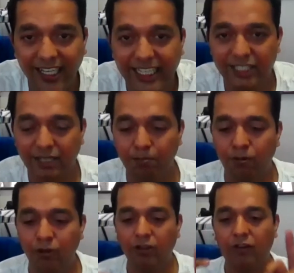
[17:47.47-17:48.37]
It's a
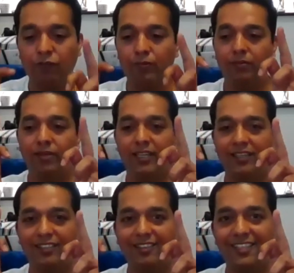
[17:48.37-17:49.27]
book of maybe
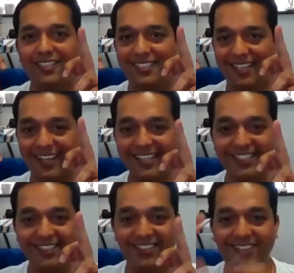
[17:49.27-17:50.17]
this
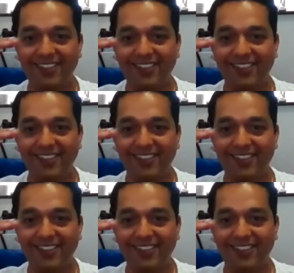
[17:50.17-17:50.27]
size.